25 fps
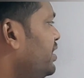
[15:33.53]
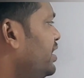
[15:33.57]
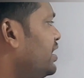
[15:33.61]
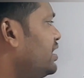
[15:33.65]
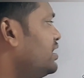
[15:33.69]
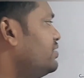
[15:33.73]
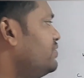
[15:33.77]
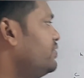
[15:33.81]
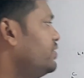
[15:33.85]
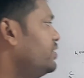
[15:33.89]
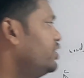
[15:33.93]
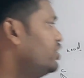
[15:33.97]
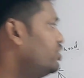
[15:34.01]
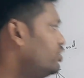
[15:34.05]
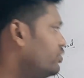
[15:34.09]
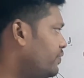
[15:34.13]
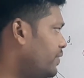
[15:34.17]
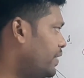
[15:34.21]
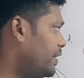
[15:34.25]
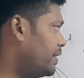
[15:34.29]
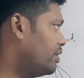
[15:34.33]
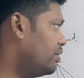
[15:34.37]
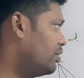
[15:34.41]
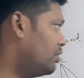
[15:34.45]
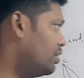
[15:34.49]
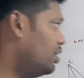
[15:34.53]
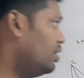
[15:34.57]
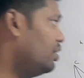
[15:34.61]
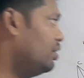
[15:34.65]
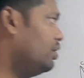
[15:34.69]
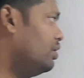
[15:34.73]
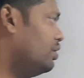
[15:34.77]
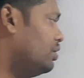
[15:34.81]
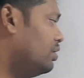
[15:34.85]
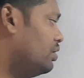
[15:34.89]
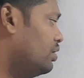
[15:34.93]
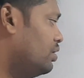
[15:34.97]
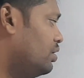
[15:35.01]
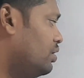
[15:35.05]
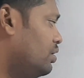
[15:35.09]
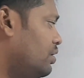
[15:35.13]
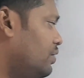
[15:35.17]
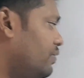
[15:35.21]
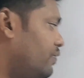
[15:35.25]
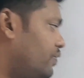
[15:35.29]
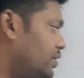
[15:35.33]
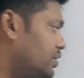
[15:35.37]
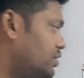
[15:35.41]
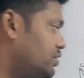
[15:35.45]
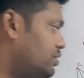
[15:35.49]
else we need to find out.
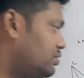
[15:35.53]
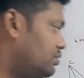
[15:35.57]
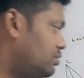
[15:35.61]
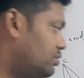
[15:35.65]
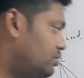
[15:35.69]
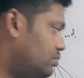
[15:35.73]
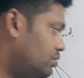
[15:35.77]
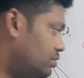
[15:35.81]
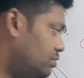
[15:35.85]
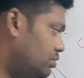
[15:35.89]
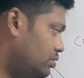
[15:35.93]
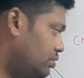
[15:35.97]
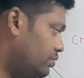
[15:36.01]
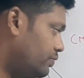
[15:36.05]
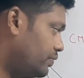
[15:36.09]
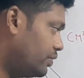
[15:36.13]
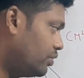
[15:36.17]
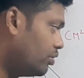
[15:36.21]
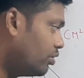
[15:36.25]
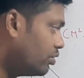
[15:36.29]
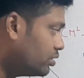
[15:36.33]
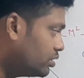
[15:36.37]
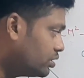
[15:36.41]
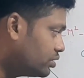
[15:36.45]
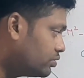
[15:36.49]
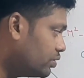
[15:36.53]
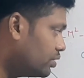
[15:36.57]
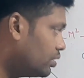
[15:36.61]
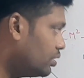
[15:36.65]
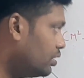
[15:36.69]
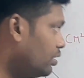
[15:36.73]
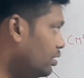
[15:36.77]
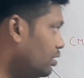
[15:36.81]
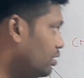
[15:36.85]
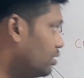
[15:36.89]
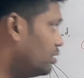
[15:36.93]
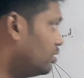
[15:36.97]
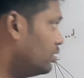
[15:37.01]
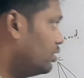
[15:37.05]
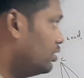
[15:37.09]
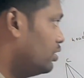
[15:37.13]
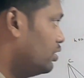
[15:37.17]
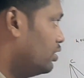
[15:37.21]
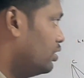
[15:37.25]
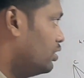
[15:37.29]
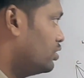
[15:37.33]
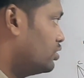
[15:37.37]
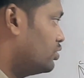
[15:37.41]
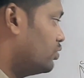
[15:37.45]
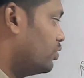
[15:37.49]
First, we got this one, na?
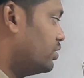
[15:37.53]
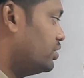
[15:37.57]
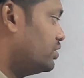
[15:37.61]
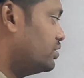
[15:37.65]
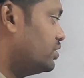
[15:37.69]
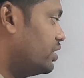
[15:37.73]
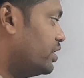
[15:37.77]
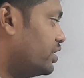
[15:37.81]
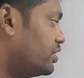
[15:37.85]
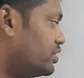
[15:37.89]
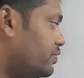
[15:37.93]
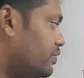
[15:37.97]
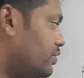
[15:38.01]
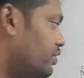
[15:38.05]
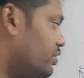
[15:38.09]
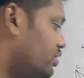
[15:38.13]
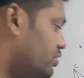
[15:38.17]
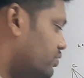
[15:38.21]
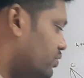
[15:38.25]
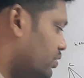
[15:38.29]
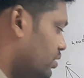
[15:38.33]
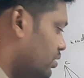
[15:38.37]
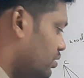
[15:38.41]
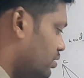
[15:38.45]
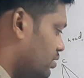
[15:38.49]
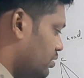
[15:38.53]
So what is the next for this one?